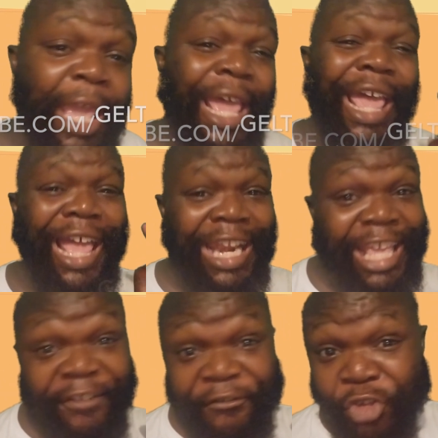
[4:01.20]
And
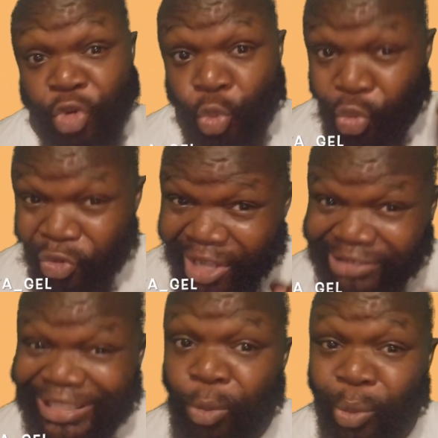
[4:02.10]
if you
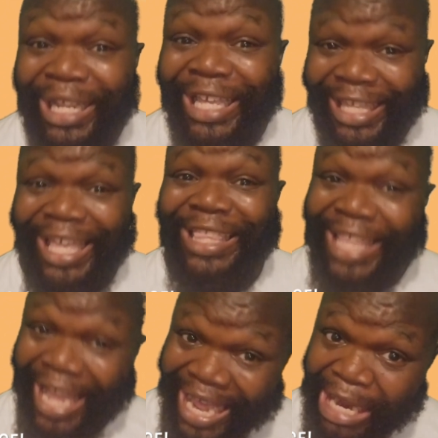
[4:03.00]
really want to get
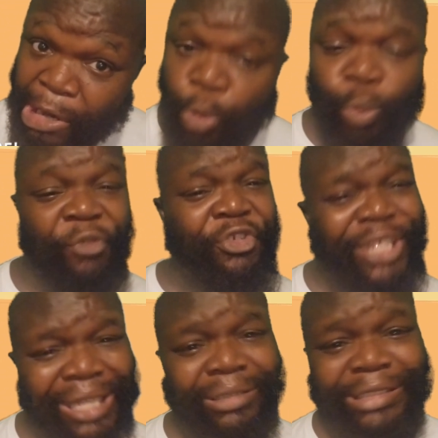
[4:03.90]
down with
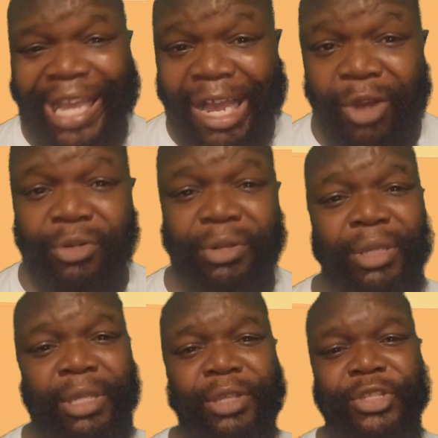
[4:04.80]
Gel Town,
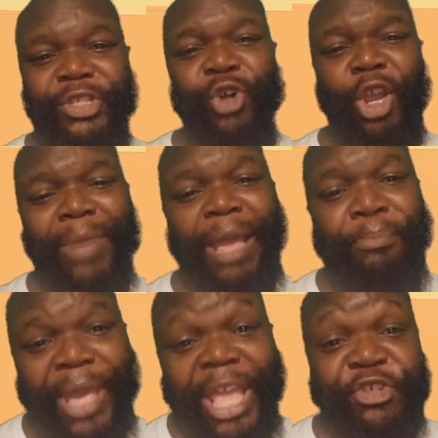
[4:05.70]
join my
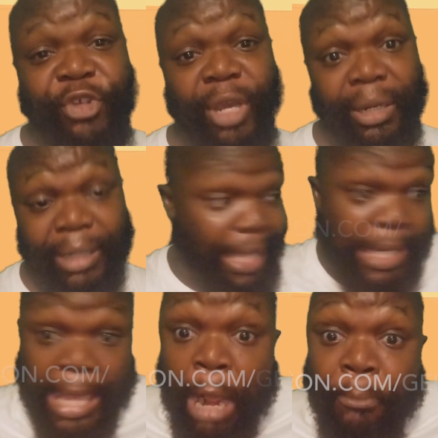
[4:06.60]
Patreon. It
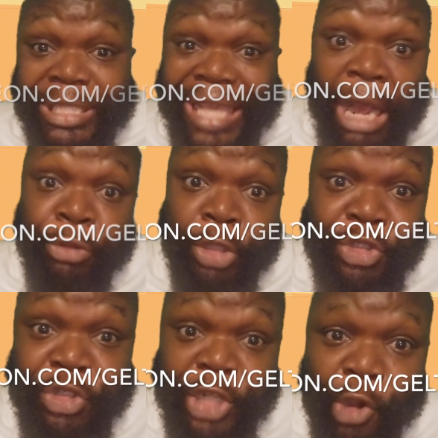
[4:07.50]
helps out the
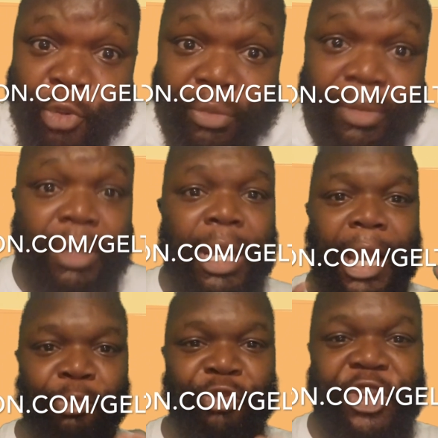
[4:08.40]
show. I
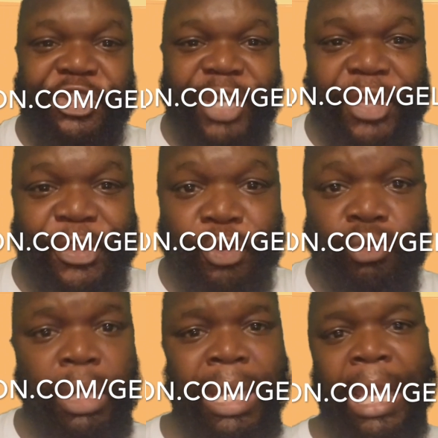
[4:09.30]
appreciate
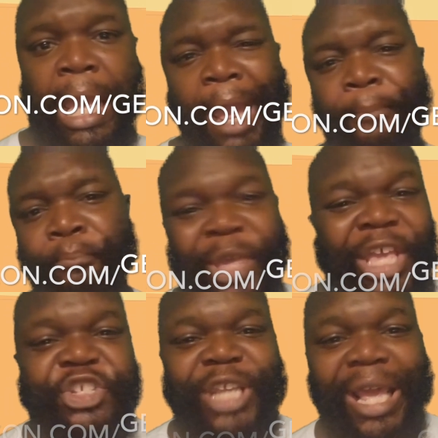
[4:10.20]
you. A big
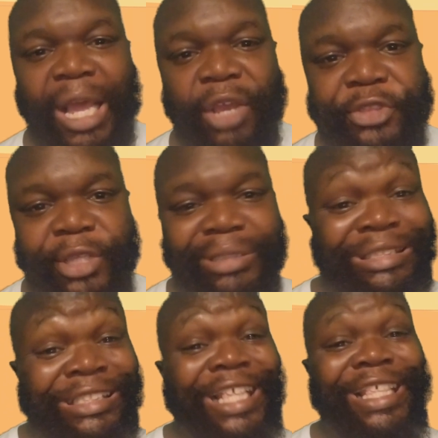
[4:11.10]
shout out to
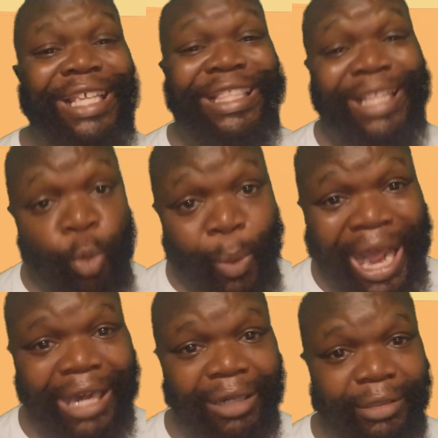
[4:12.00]
Lisa
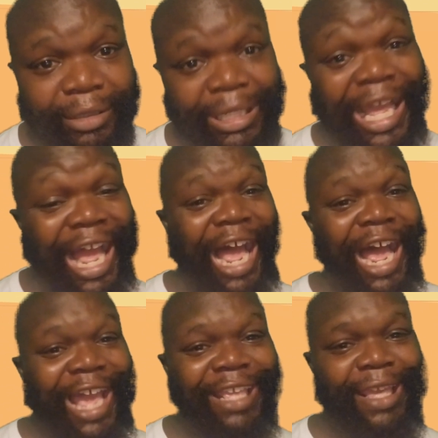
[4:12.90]
DeWild.
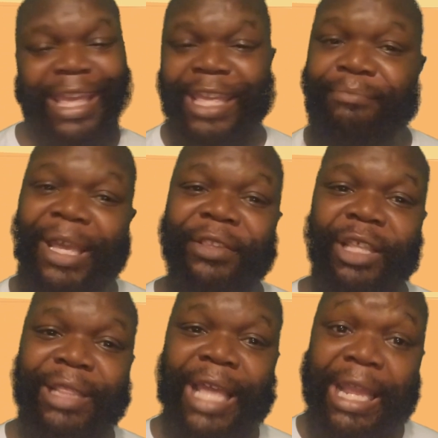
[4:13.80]
Alright? Amen to
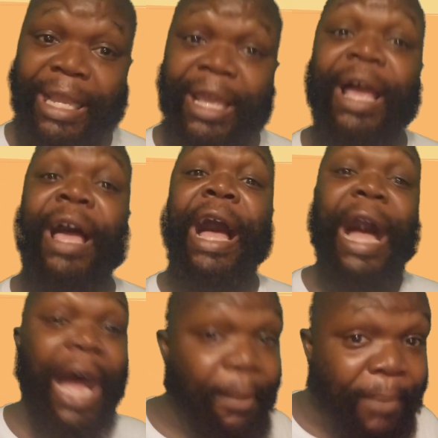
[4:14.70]
that.
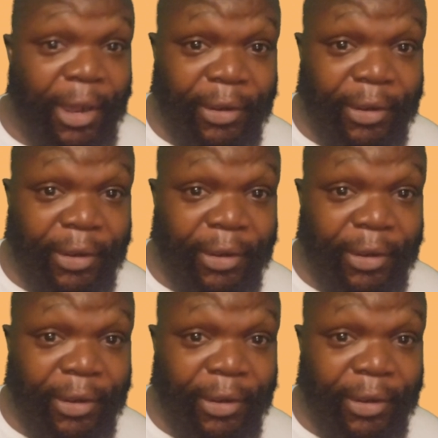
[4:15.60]
I'm out.